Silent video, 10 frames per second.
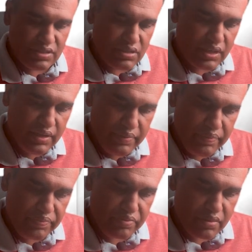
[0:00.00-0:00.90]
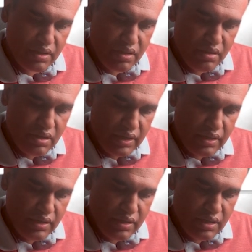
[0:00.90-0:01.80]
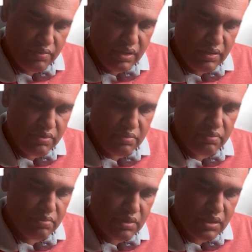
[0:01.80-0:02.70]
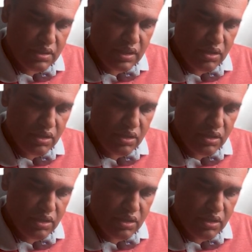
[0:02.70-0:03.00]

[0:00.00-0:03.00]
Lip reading: Okay, right. Here we have some other